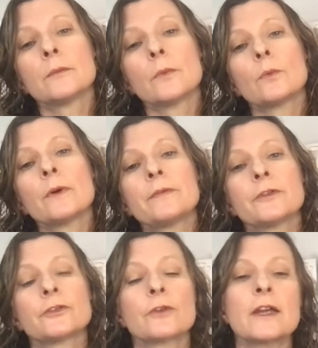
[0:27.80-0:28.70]
with the
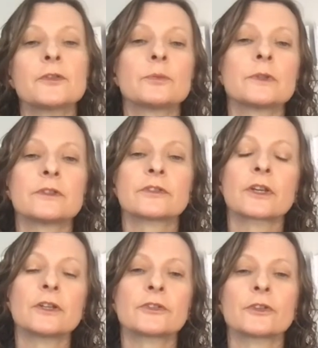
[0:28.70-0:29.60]
stress, we're just
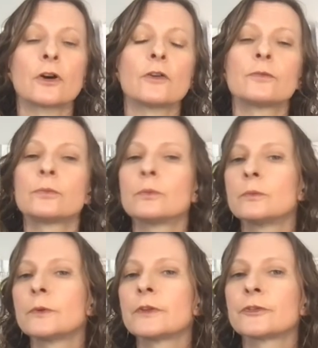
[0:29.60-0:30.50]
going to start off
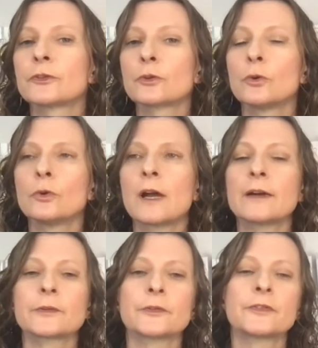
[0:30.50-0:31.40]
with a score
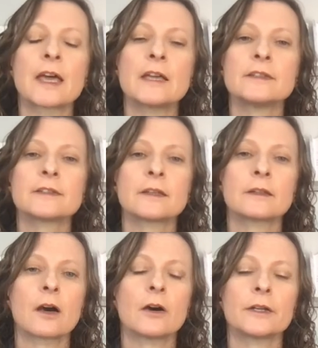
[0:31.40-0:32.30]
out of 10.
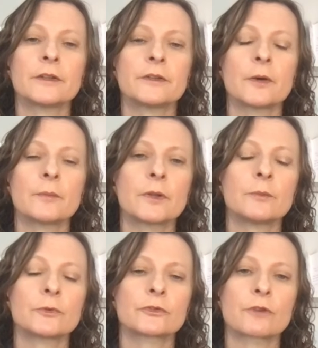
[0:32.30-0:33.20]
The higher the number, the
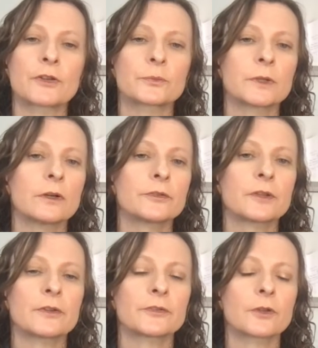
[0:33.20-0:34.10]
more stressed we are.
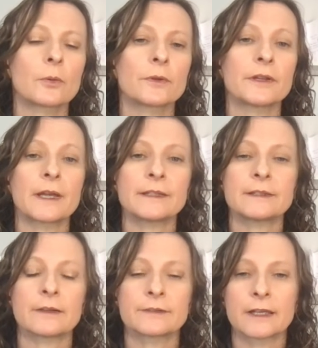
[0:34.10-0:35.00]
So let's start with an 8
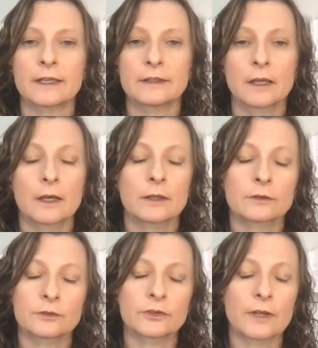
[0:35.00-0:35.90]
out of 10.
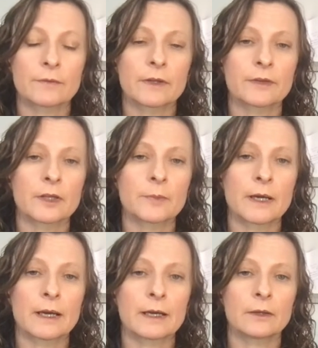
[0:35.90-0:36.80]
Just have a think
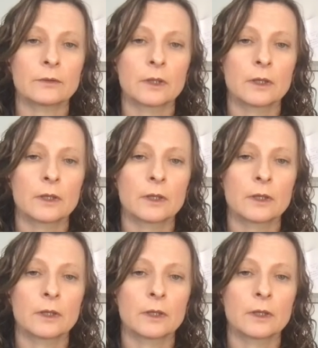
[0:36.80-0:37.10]
about how